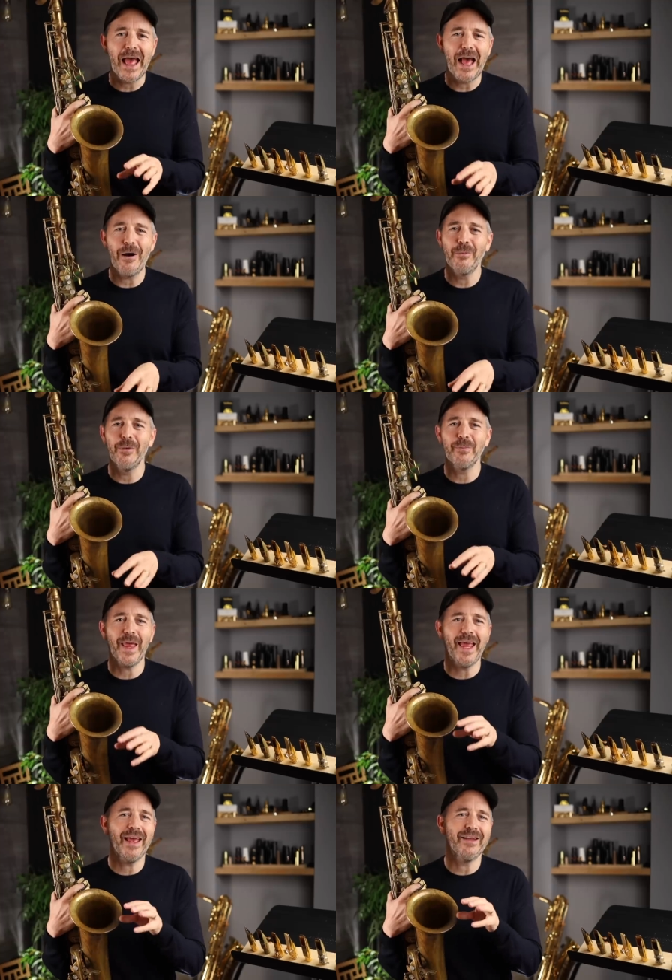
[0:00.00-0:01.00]
album
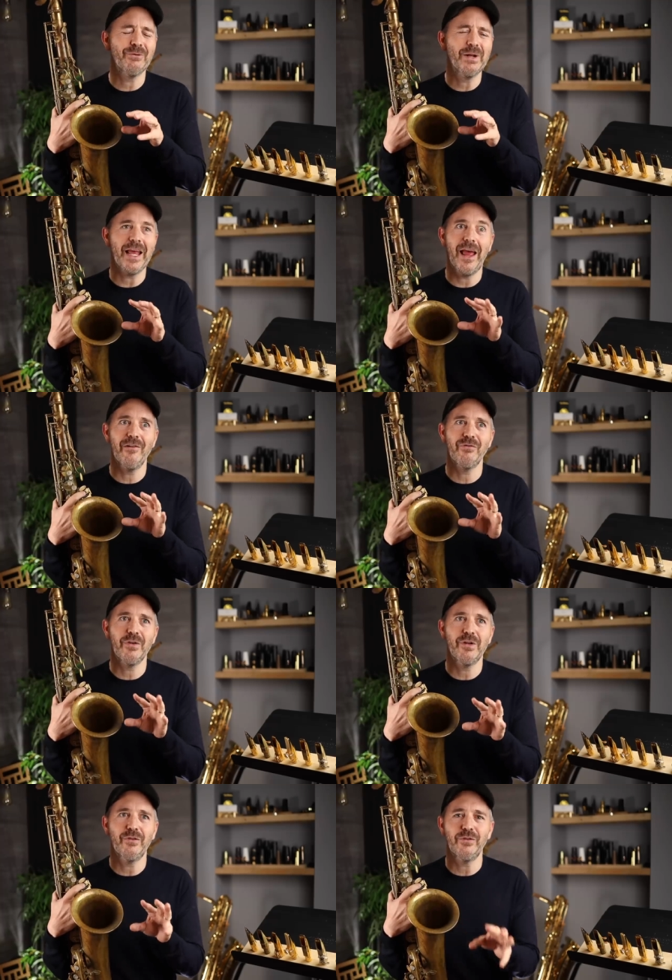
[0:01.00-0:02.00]
and really
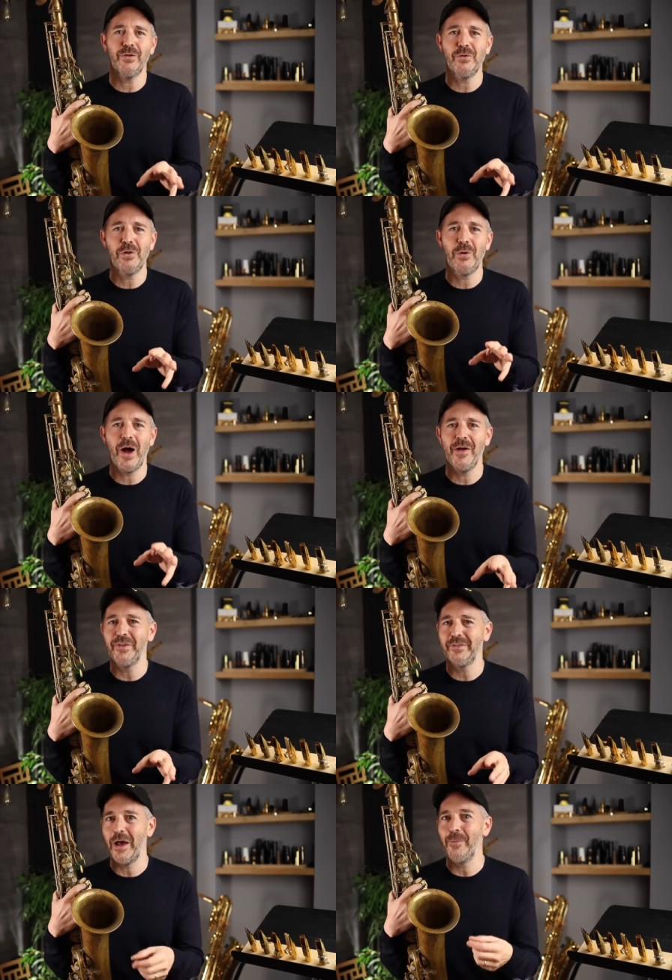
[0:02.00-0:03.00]
every solo on
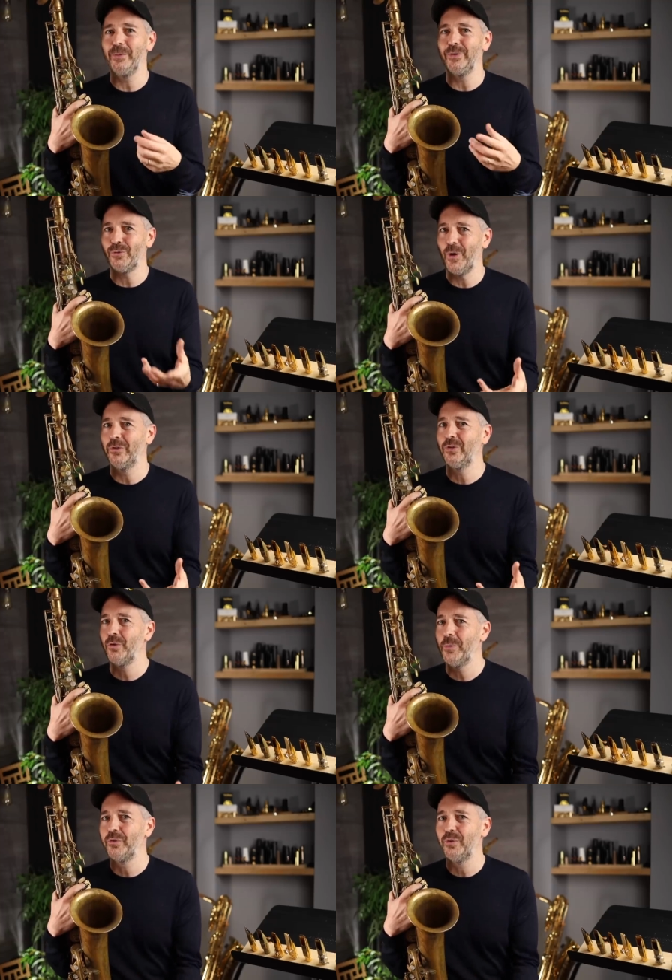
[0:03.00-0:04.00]
this album is
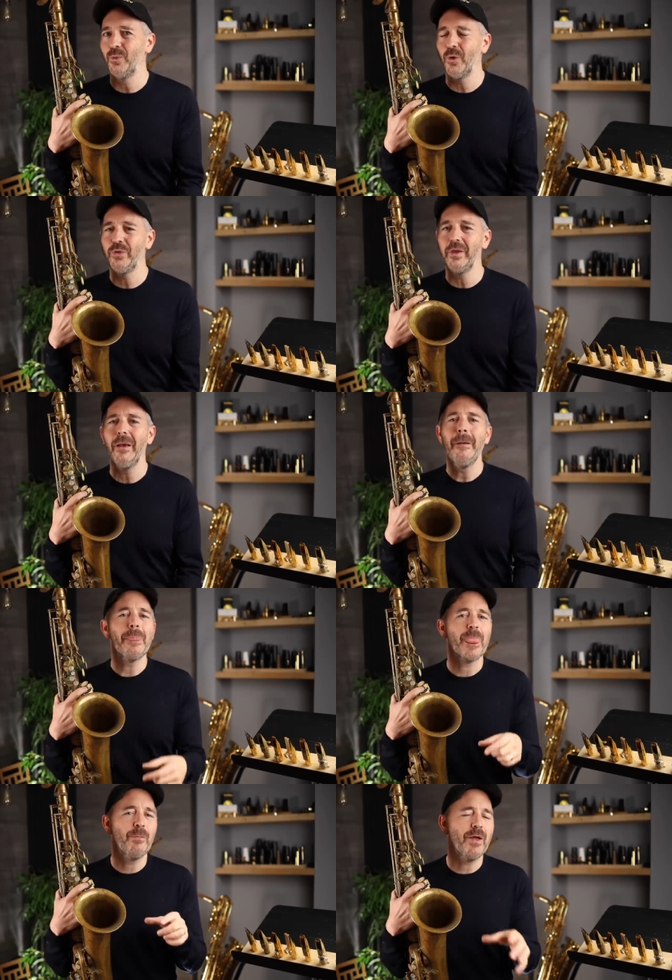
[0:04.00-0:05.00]
transcription worthy
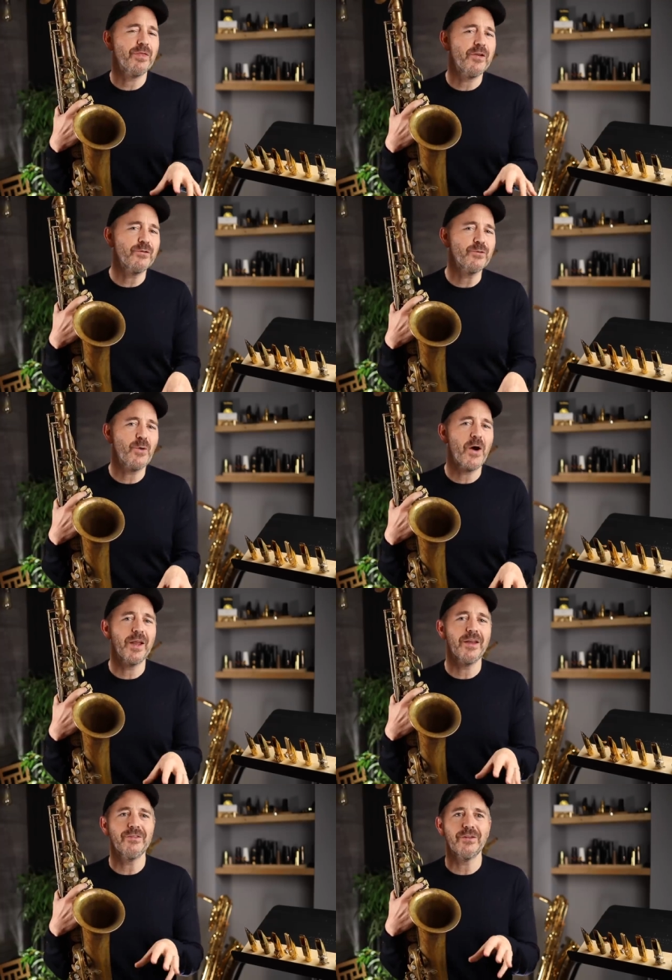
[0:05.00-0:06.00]
but this
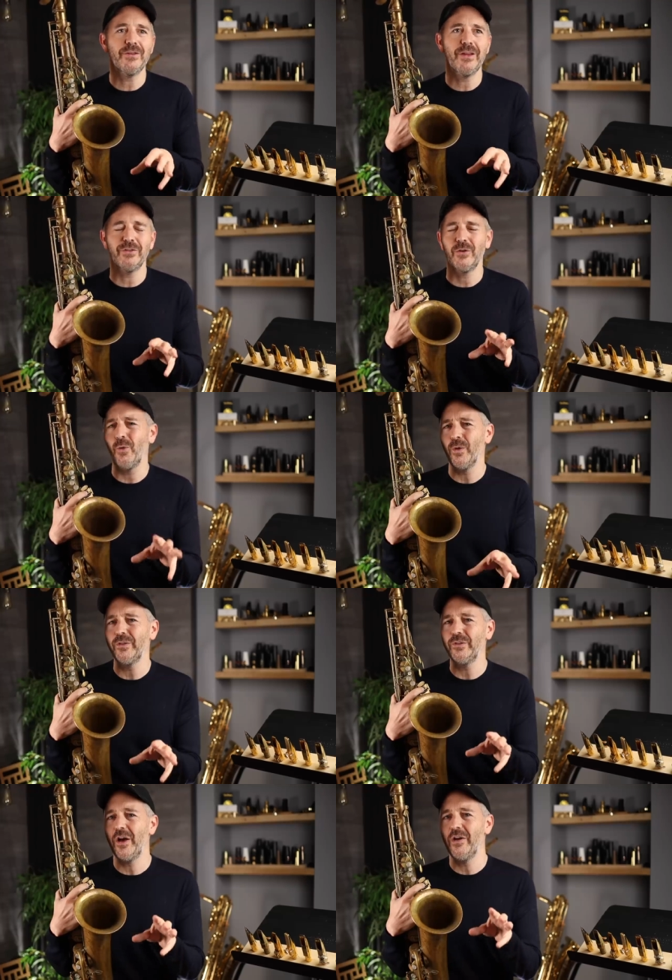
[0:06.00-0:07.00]
one is a it's a
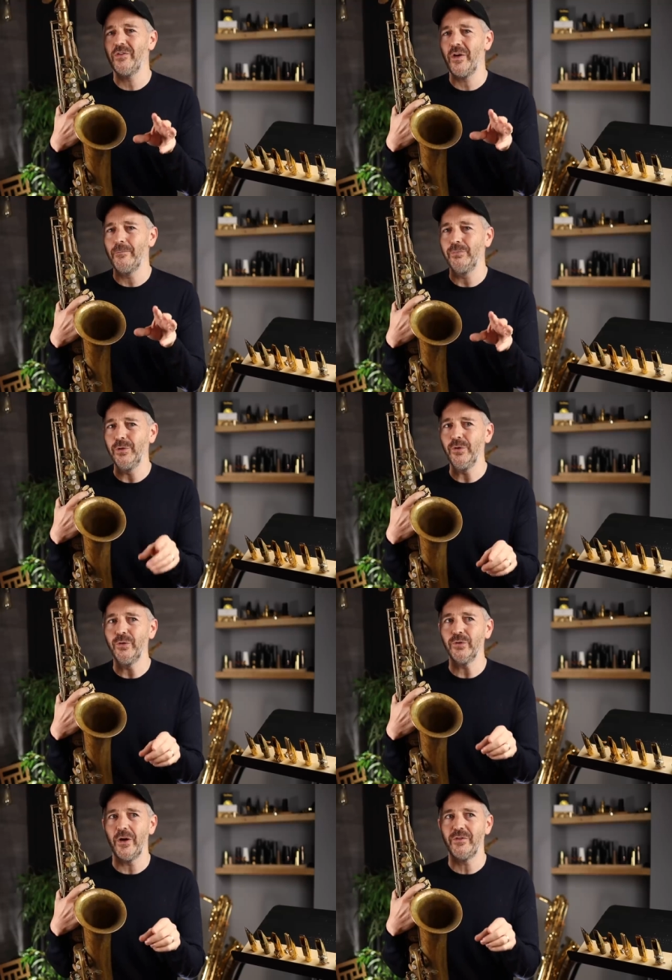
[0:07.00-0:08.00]
chorus of a
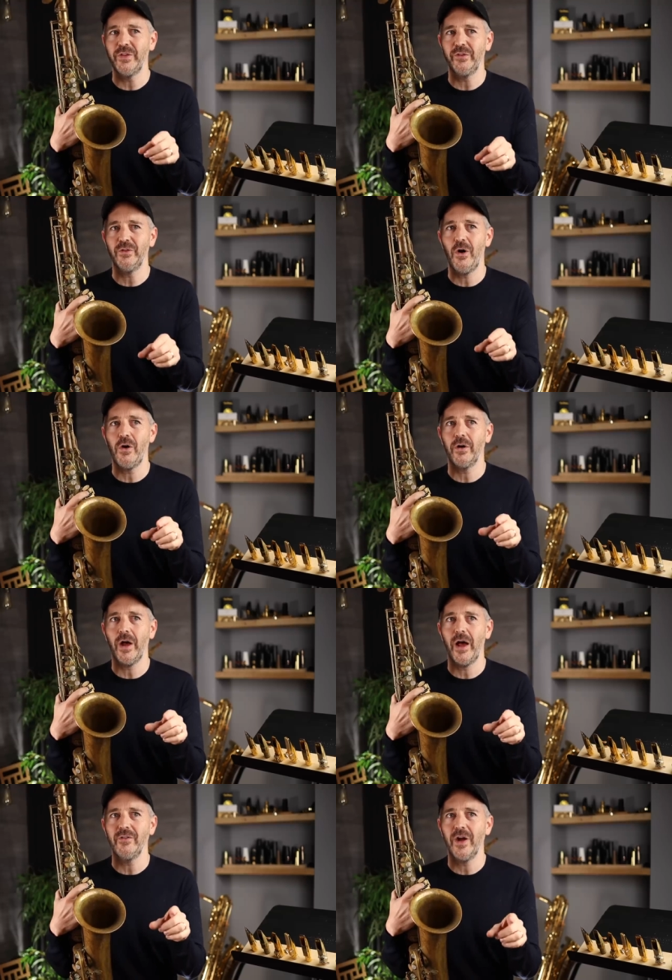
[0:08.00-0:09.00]
blues off of the
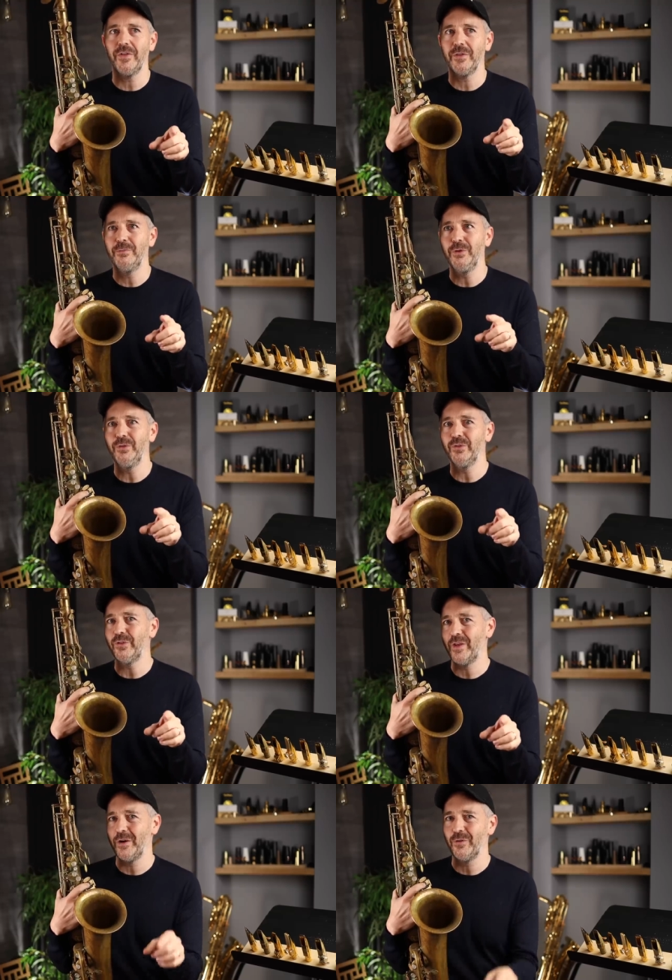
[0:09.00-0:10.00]
song I've got the blues in
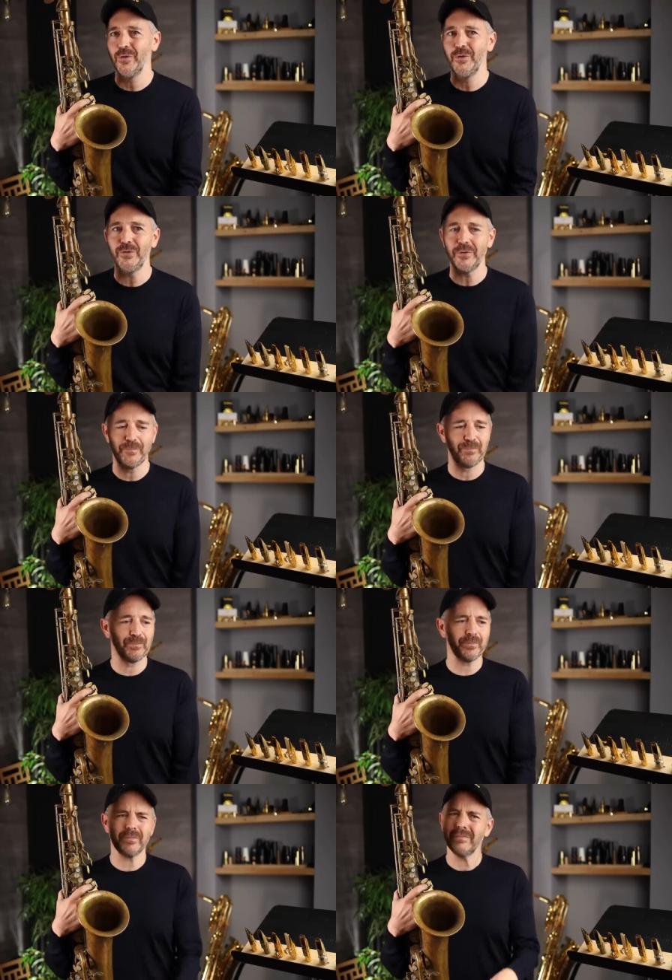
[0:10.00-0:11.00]
Santa Cruz
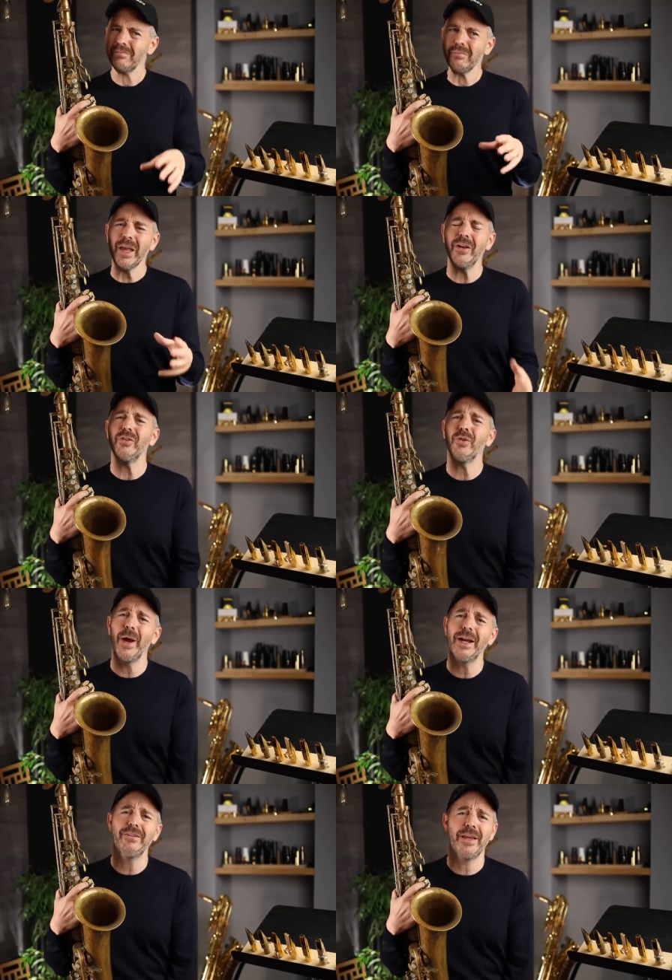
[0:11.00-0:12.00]
and it's a
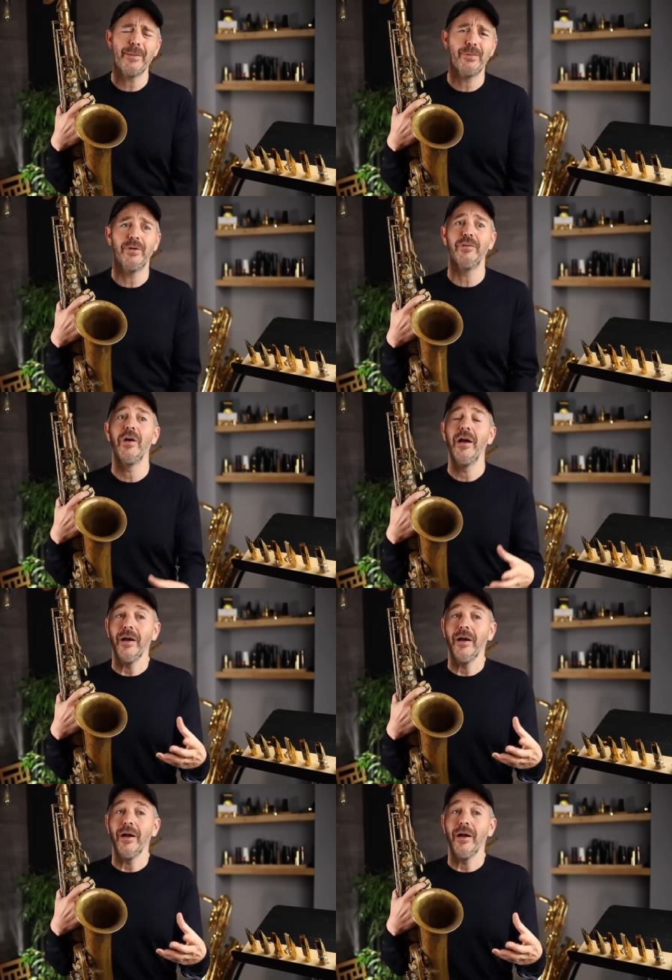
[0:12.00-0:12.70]
great example of